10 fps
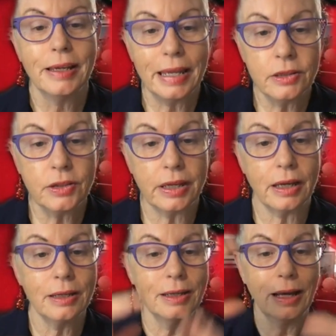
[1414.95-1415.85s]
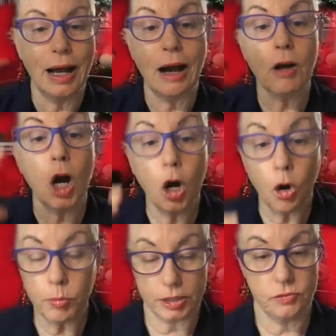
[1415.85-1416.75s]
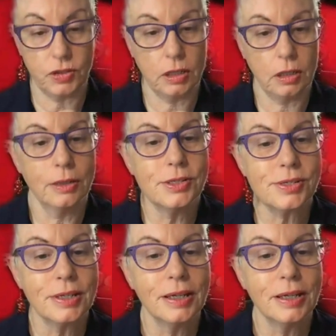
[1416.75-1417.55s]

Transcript: In there are a whole bunch of videos